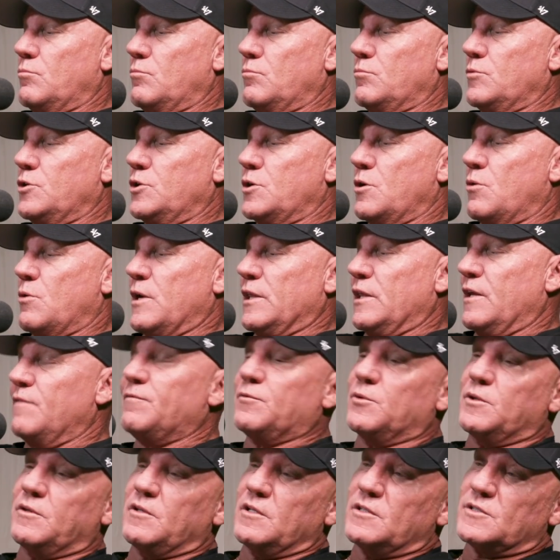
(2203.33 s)
I lived
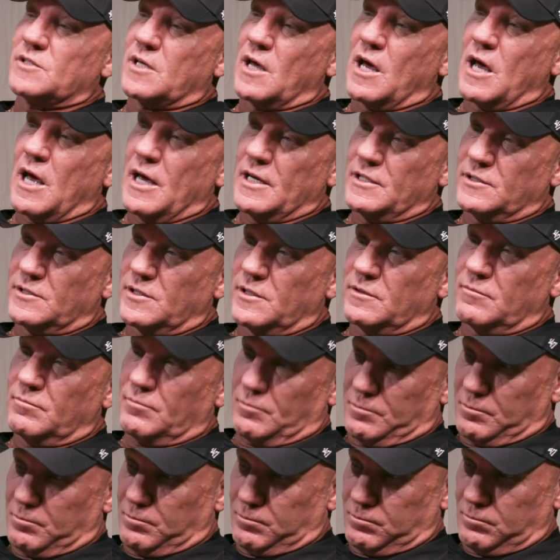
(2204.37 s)
with these guys, and
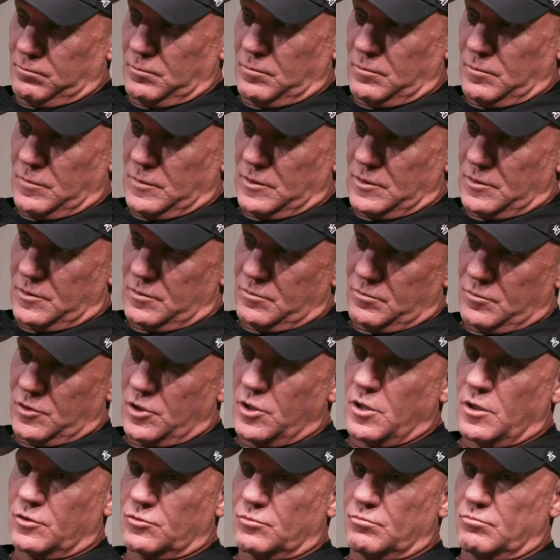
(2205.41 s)

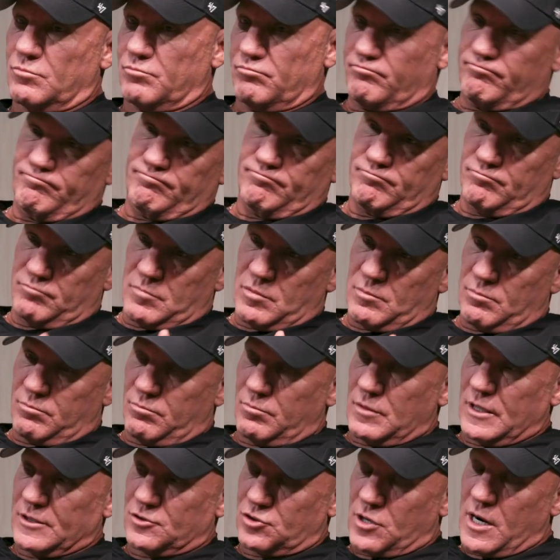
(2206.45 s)
I
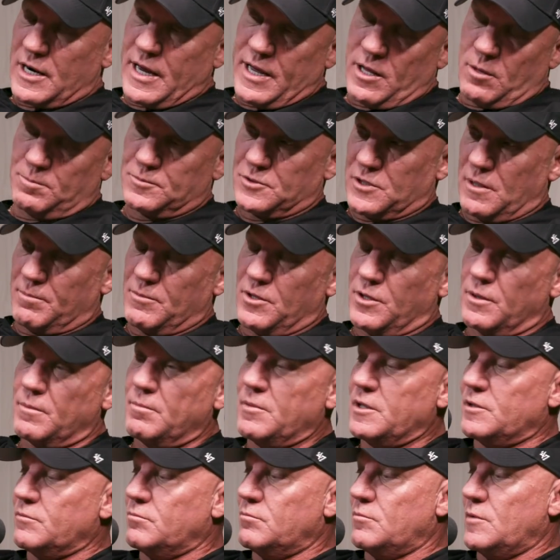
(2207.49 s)
try to help some of them,
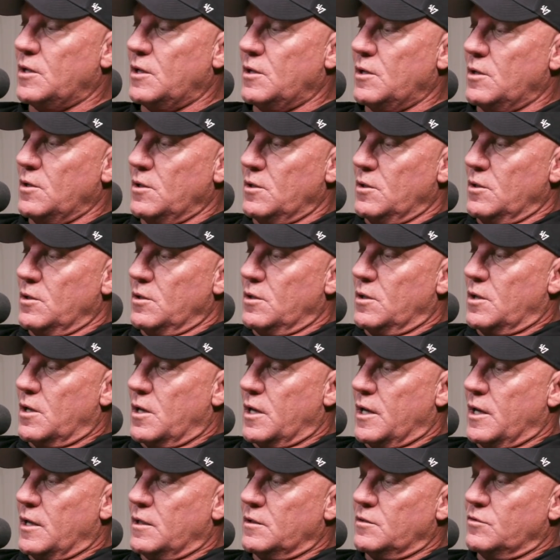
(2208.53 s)
and
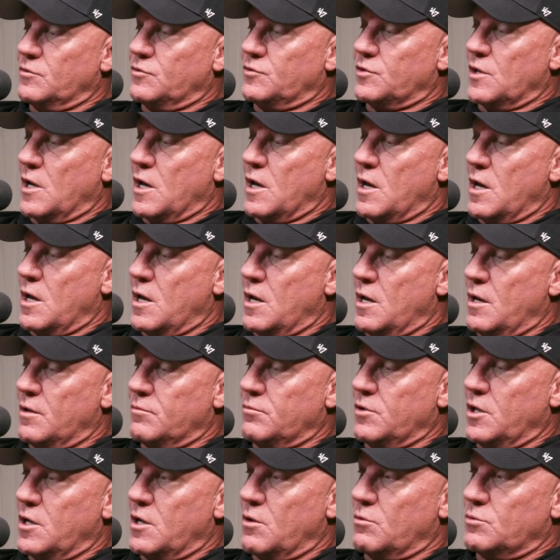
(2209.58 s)

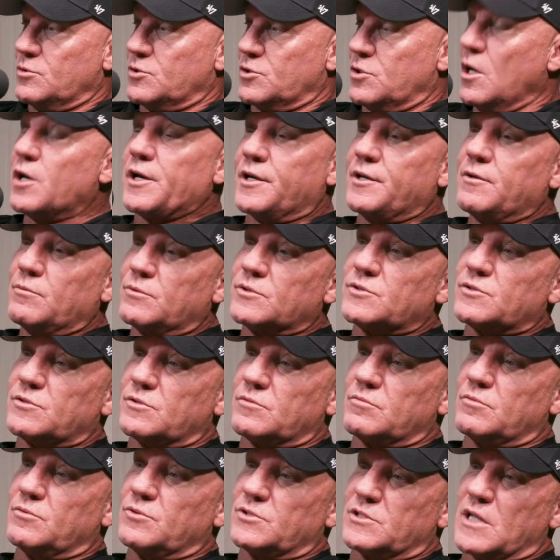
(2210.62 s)
it was good. It
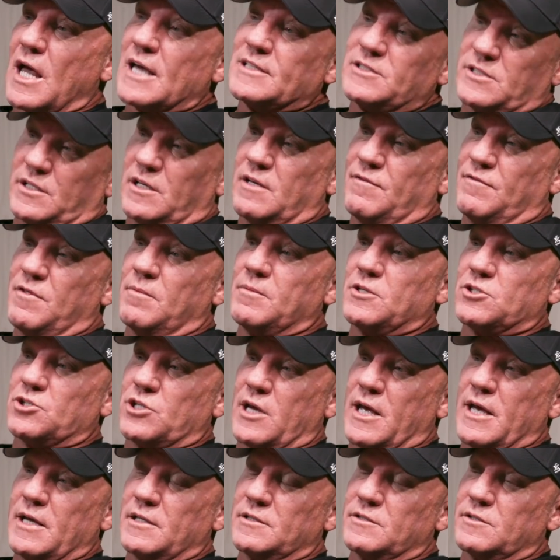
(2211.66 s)
was nice to give them a
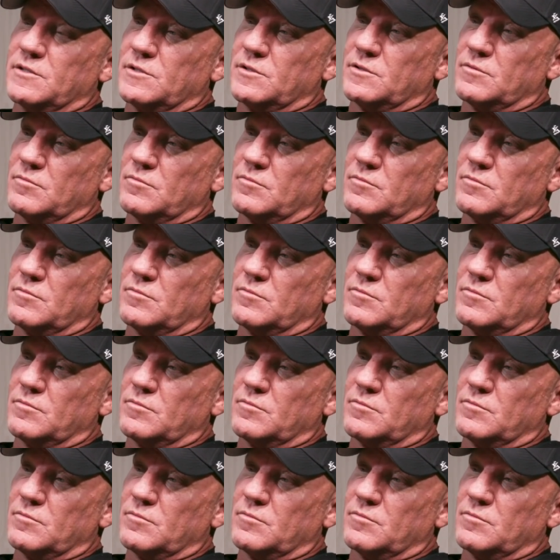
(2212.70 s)
chance.